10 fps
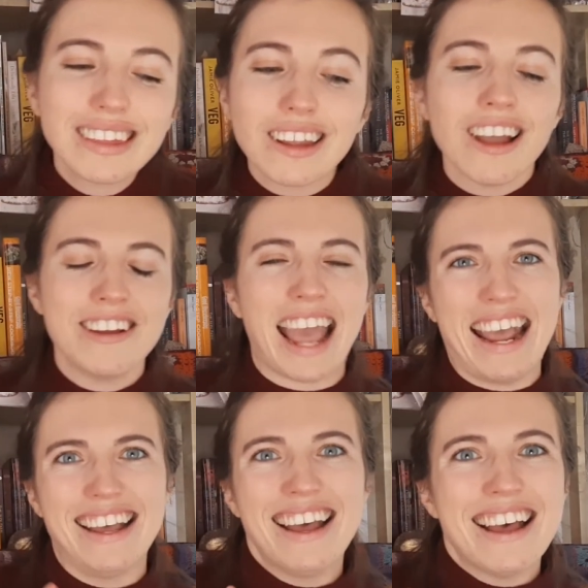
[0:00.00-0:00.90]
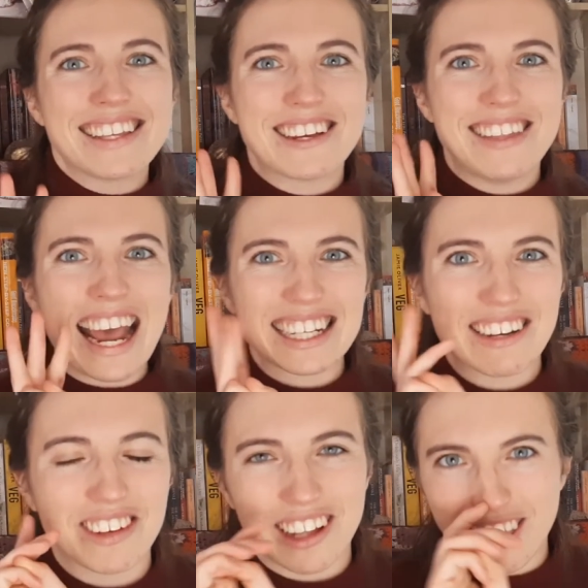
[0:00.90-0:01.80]
Okay, so next I've
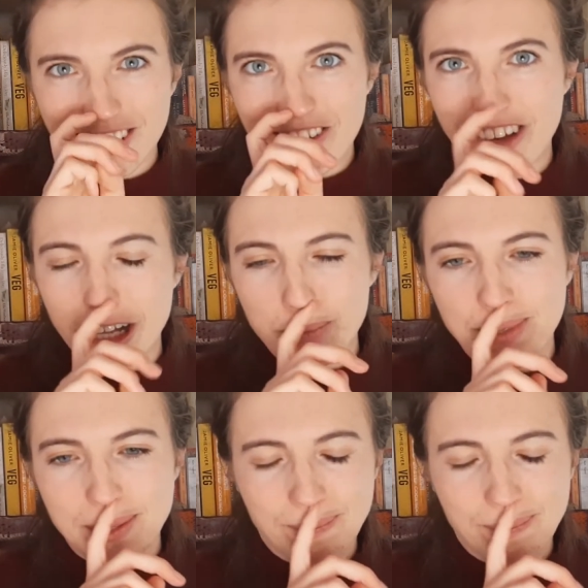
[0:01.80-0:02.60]
got the 3 films.